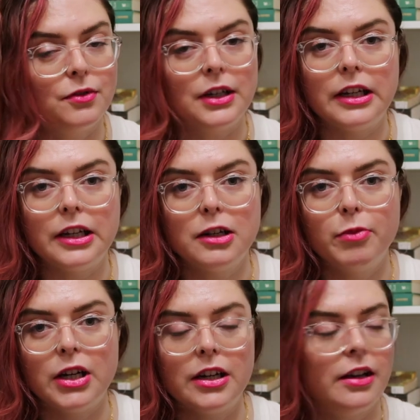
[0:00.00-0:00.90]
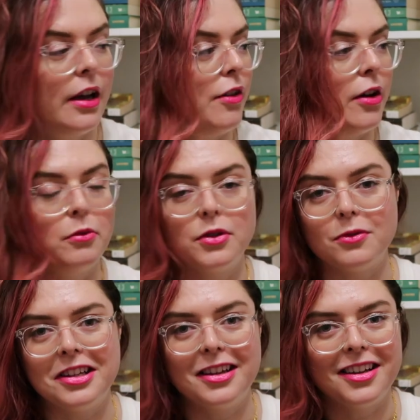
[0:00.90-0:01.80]
a really good book. I thought it was
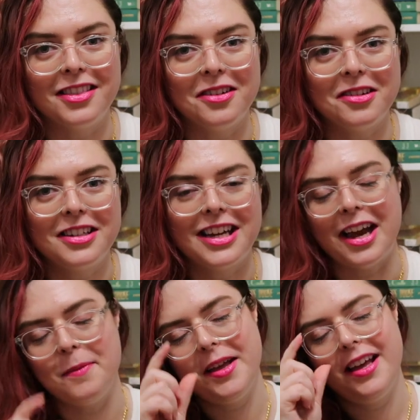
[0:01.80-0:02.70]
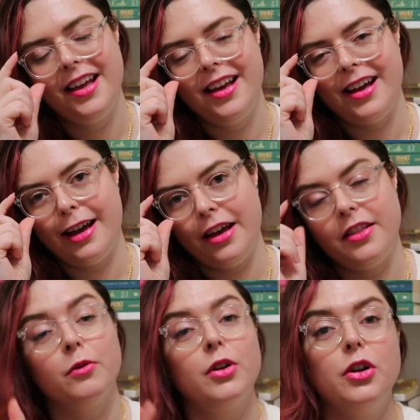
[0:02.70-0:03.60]
really good the whole time. Uh,
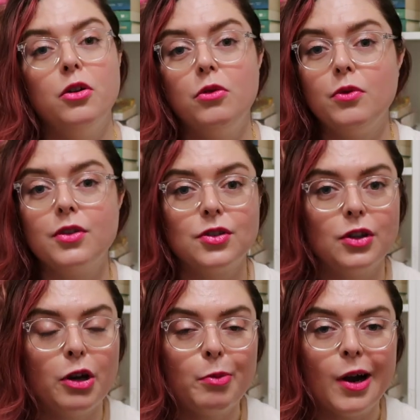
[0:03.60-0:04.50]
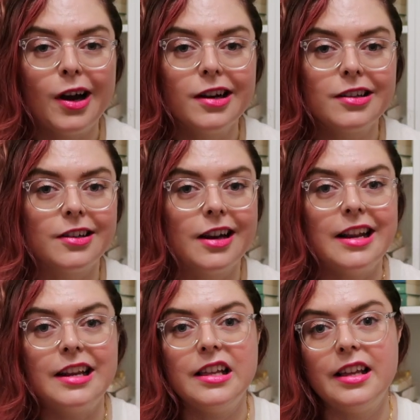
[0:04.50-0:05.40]
there were no slow parts or
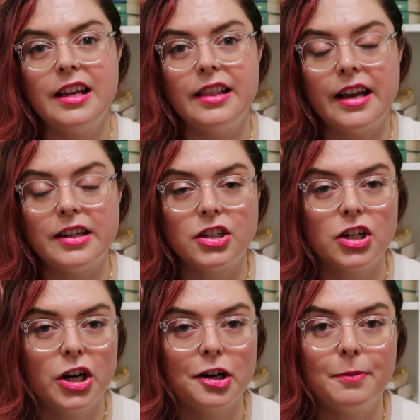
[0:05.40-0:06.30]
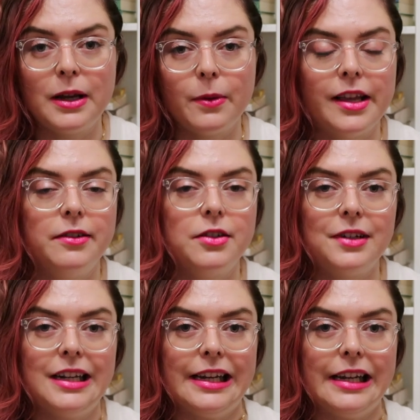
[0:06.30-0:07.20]
anything that deterred me while I was
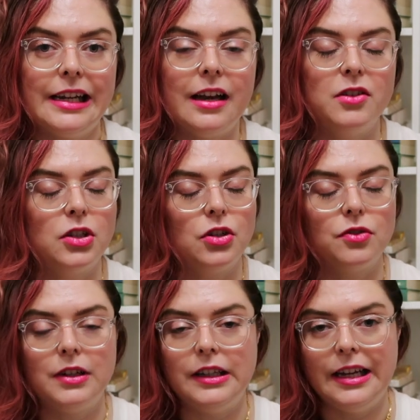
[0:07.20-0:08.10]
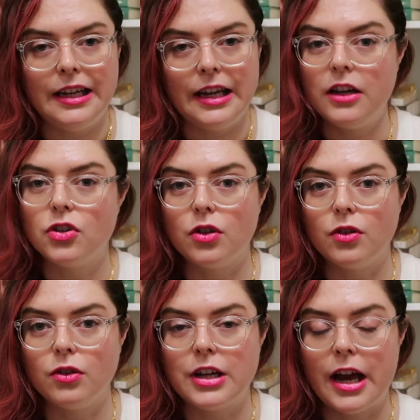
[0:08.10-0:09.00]
reading it. I was just really engaged the
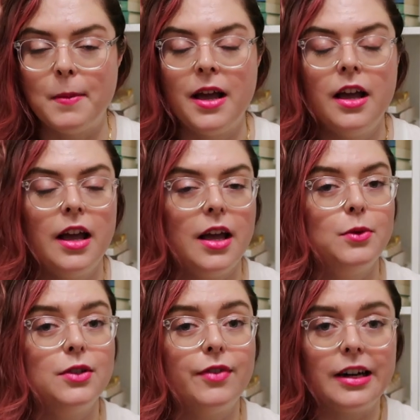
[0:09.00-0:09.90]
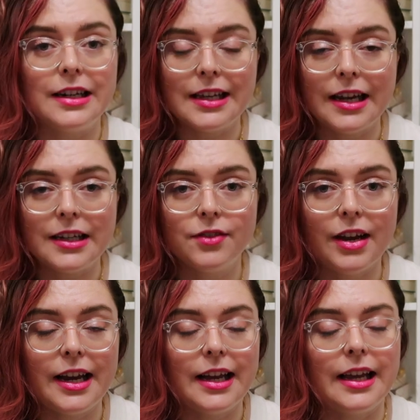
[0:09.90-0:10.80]
whole time. It was very
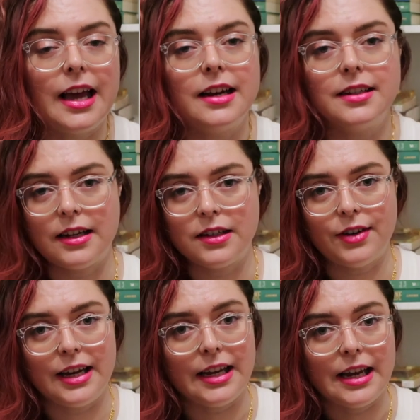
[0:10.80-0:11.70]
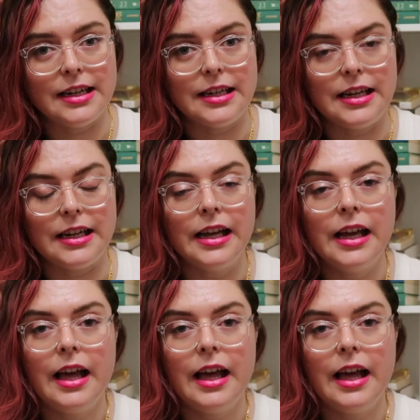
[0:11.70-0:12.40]
satisfying. It had a satisfying ending.